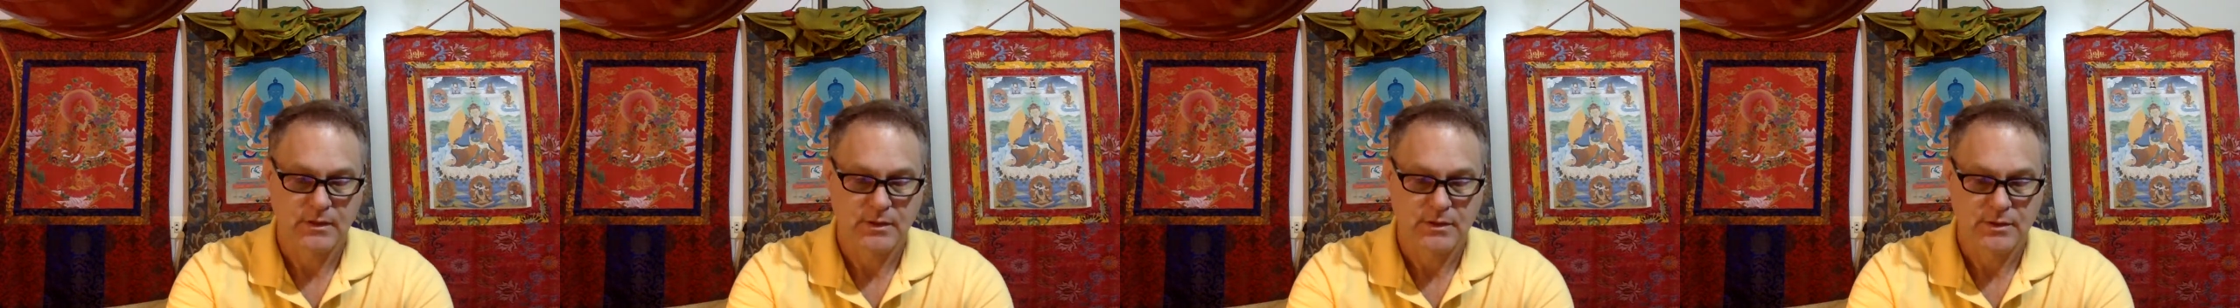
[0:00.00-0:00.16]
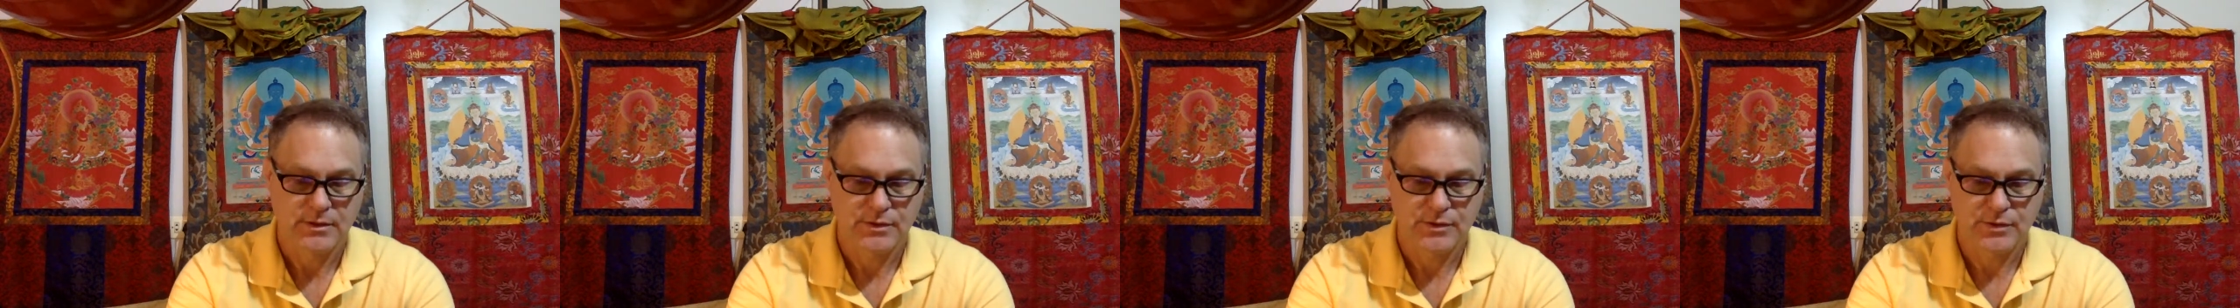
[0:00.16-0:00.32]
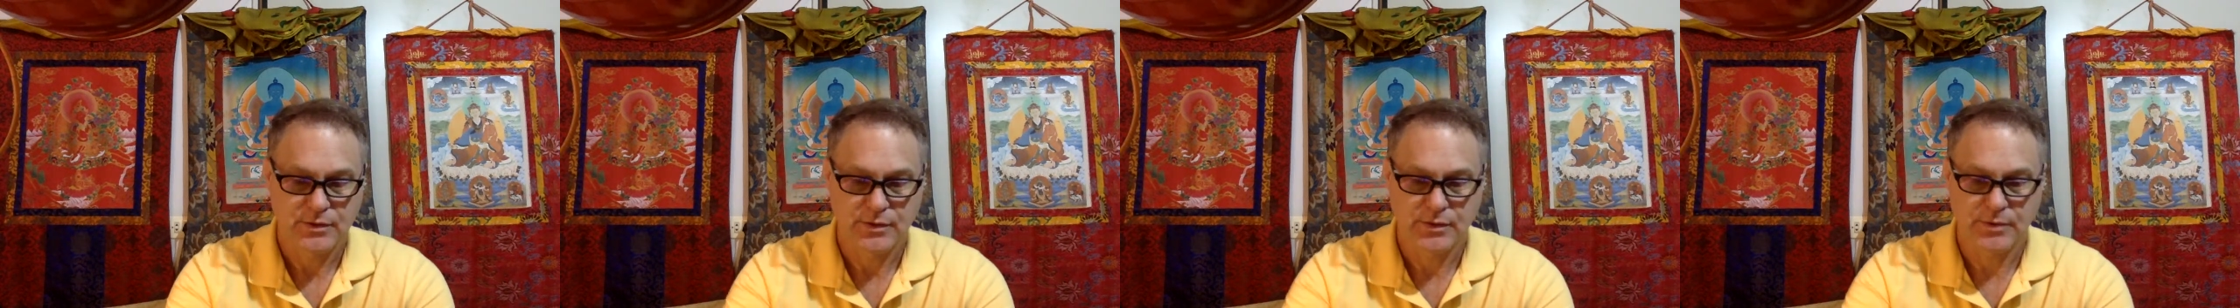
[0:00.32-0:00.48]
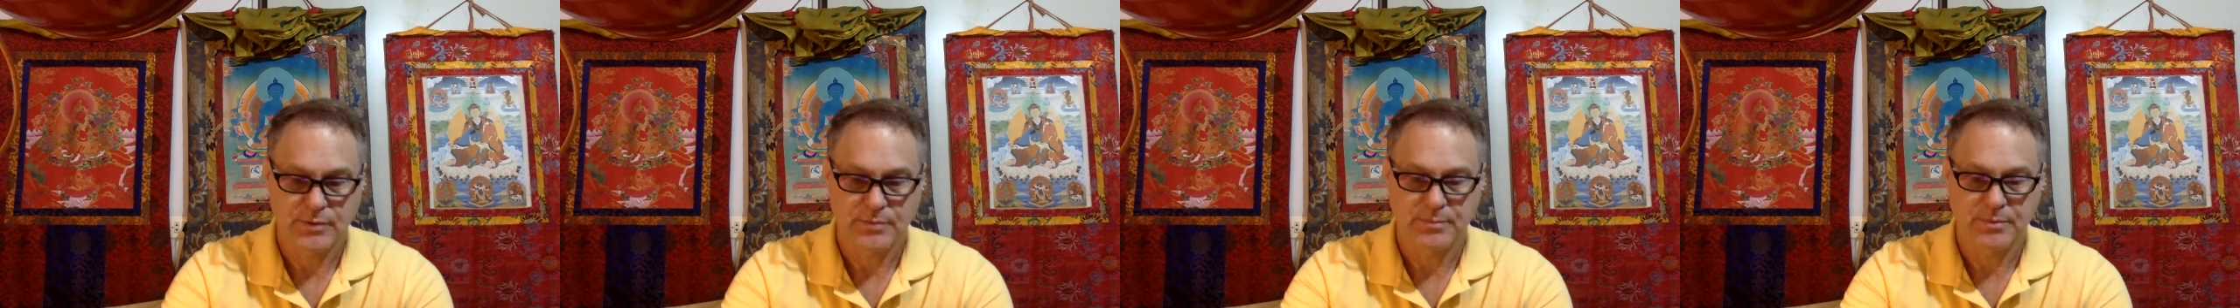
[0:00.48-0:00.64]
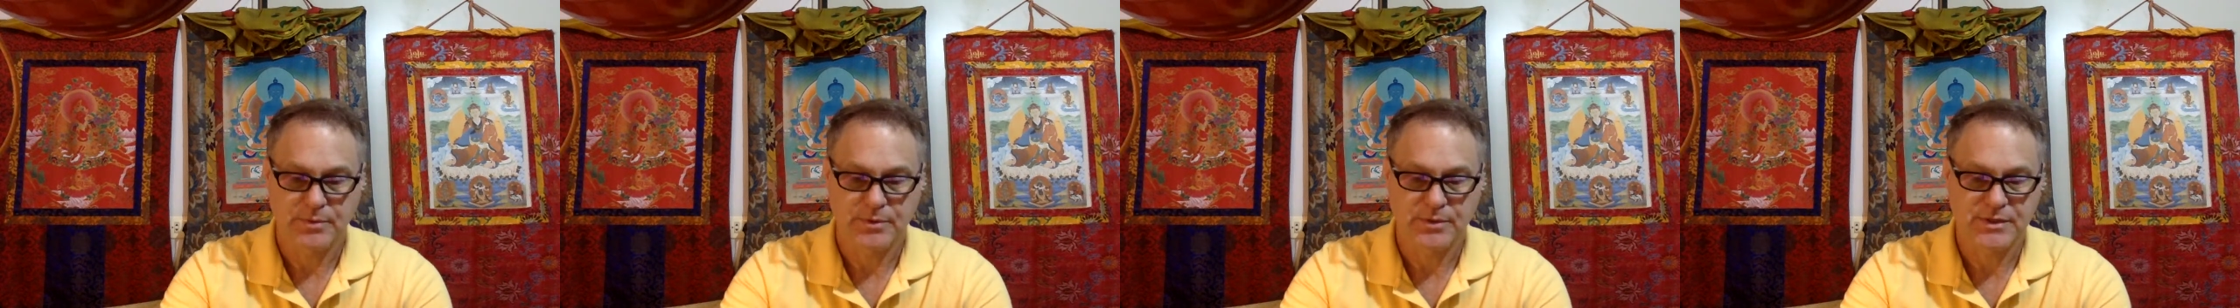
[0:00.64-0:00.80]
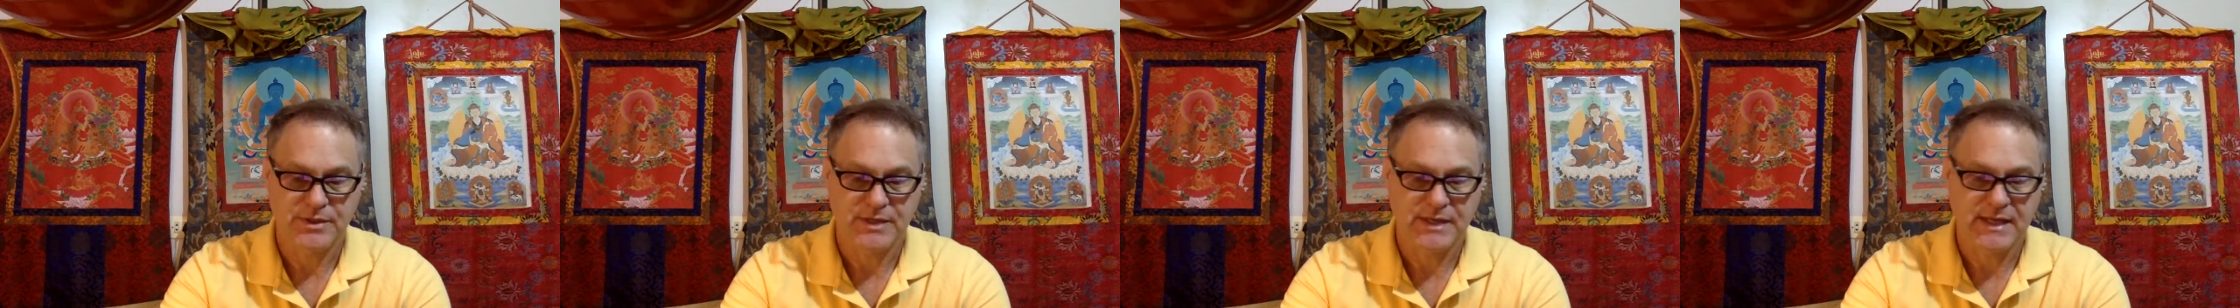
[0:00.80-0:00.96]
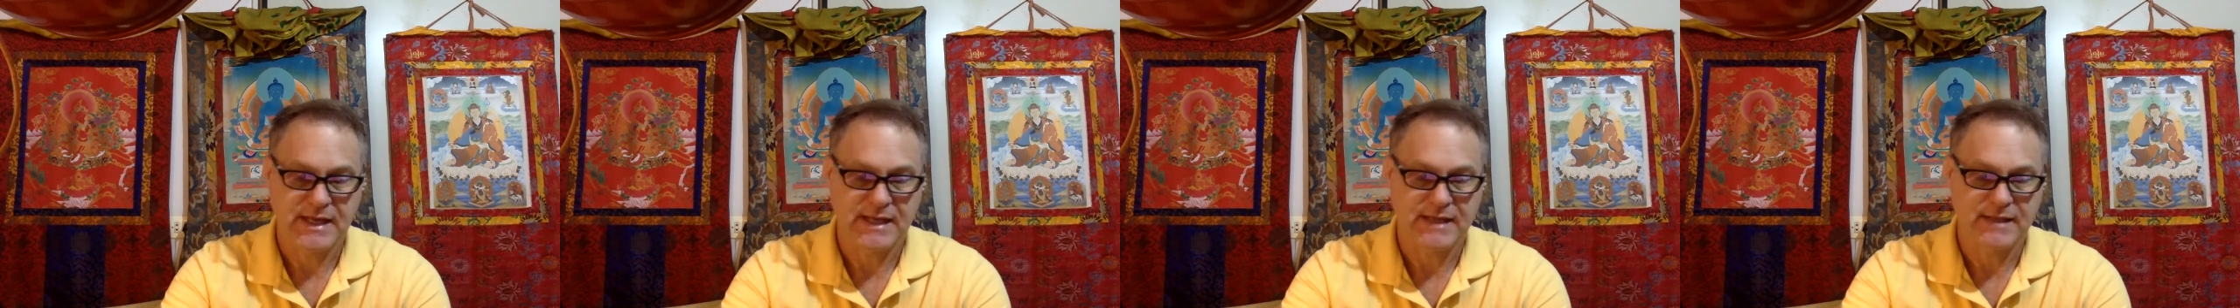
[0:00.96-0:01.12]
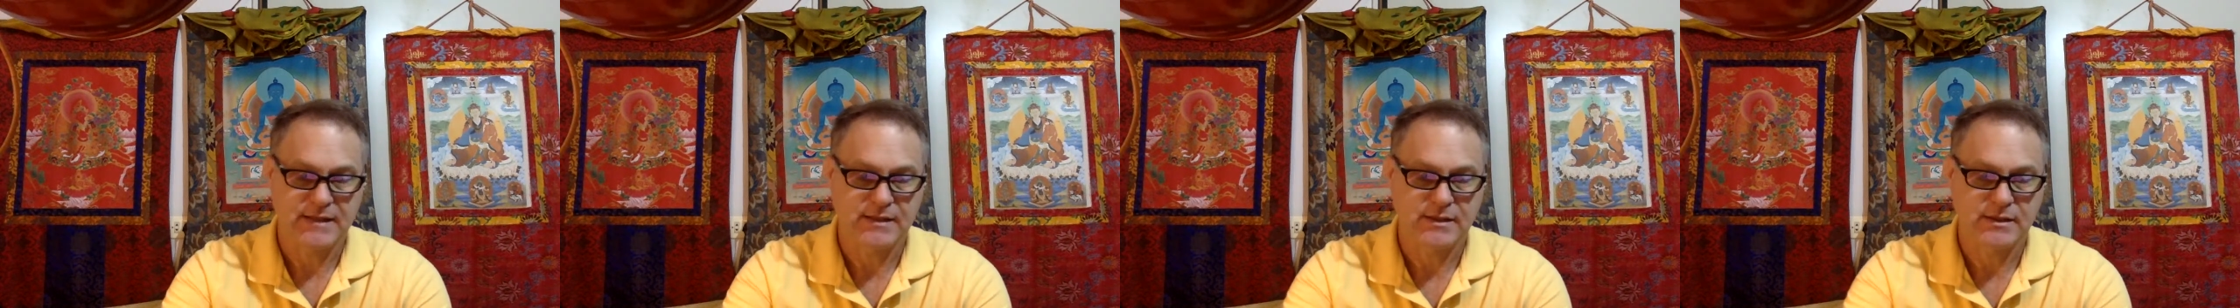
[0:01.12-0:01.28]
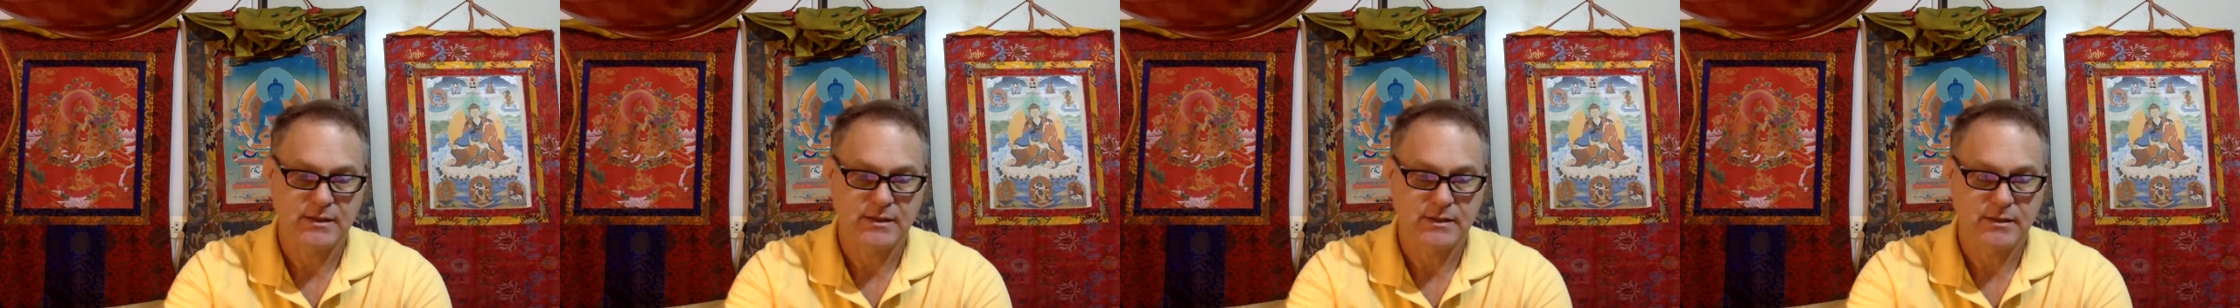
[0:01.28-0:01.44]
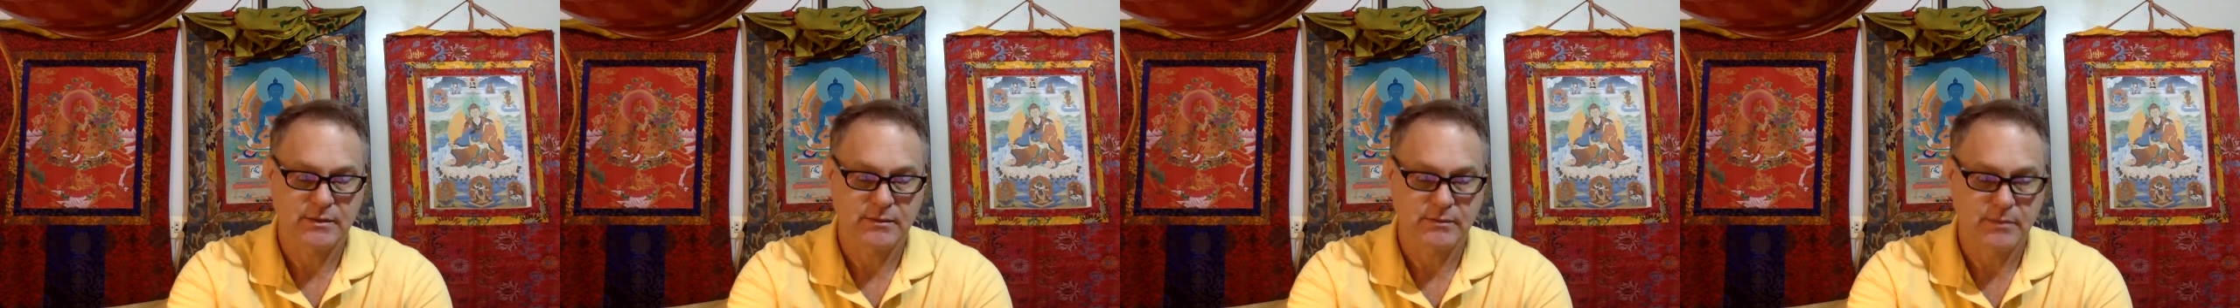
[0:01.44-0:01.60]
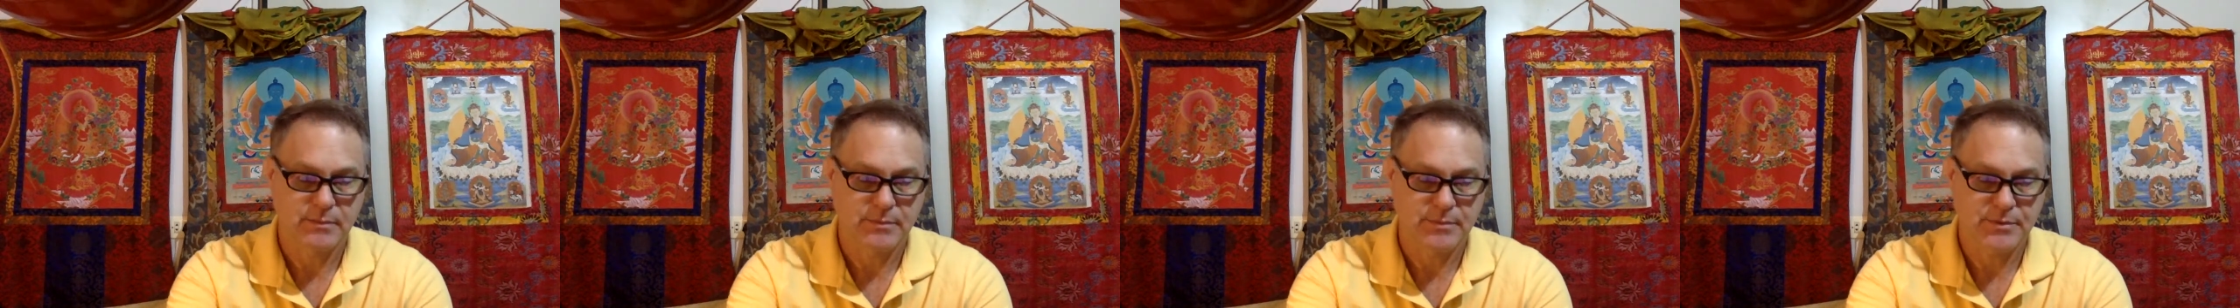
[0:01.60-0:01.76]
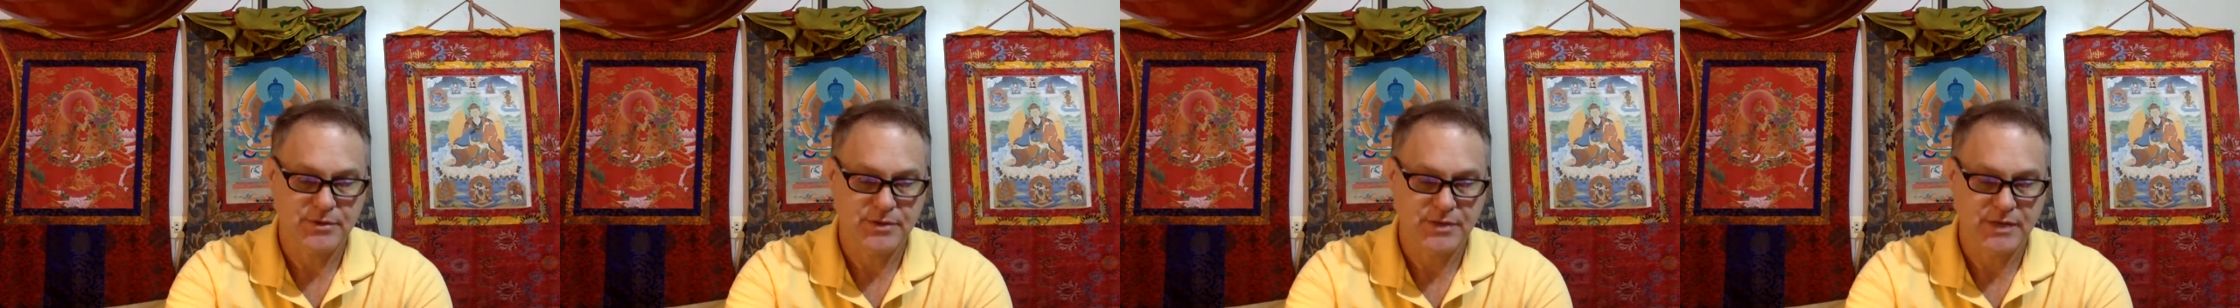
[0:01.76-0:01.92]
So the person asks,
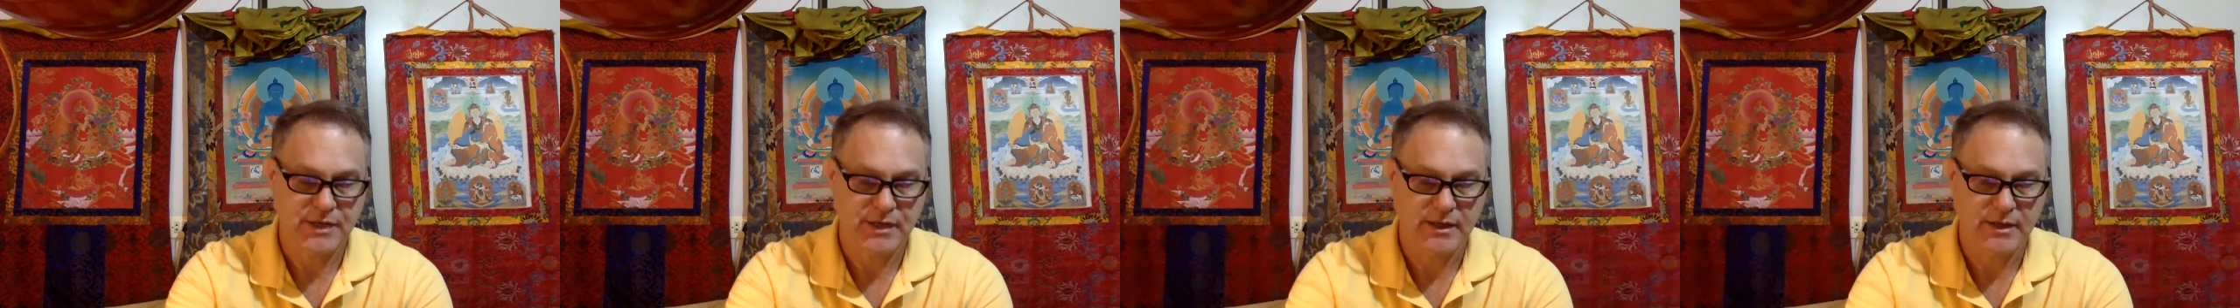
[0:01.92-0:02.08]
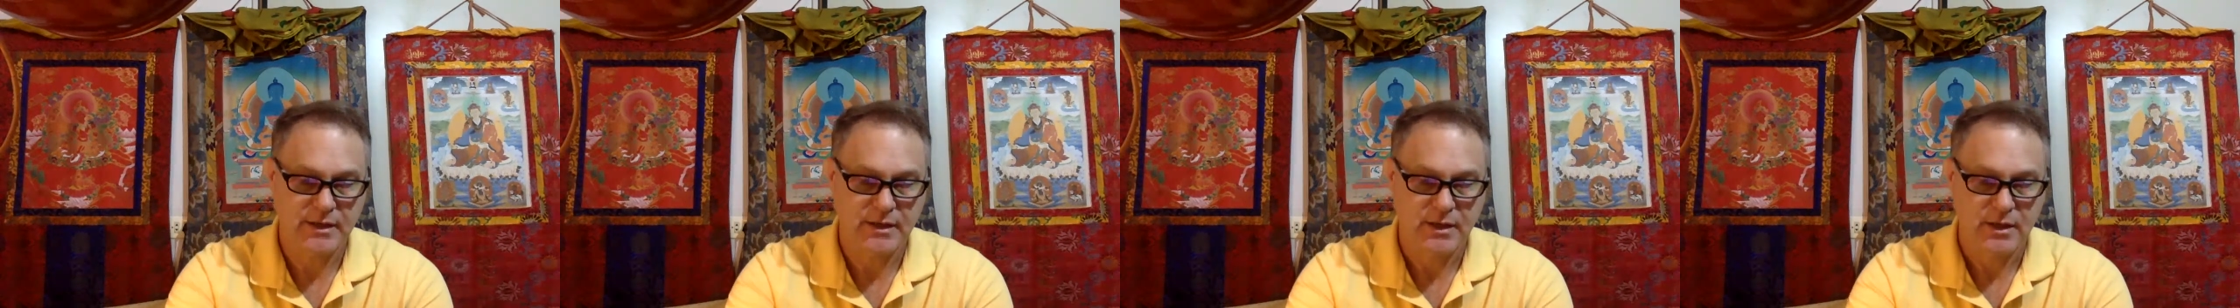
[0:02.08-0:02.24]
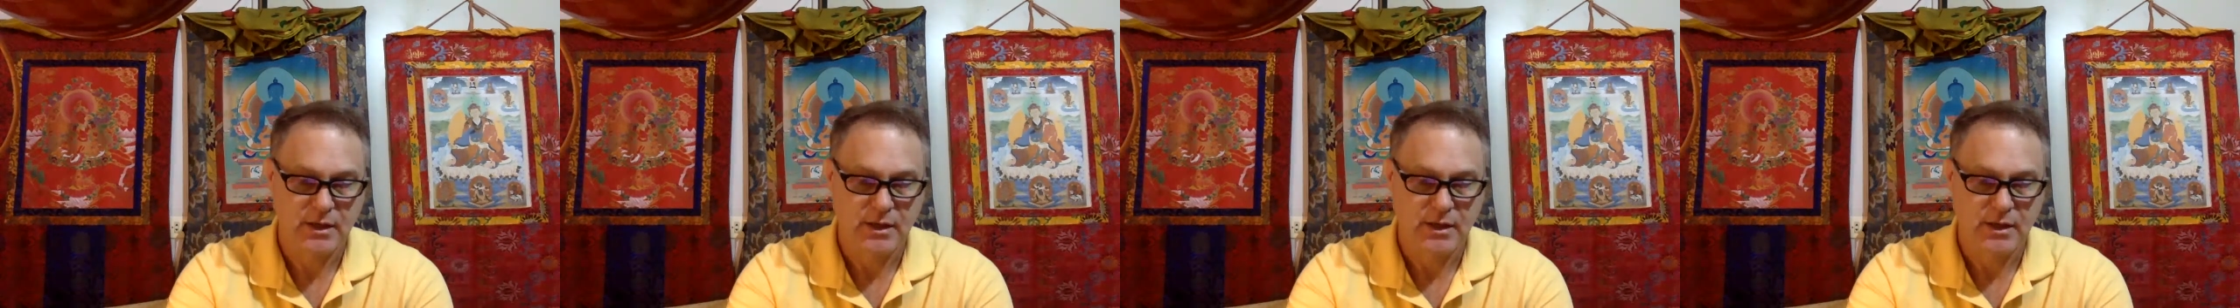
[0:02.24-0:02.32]
Rinpoche,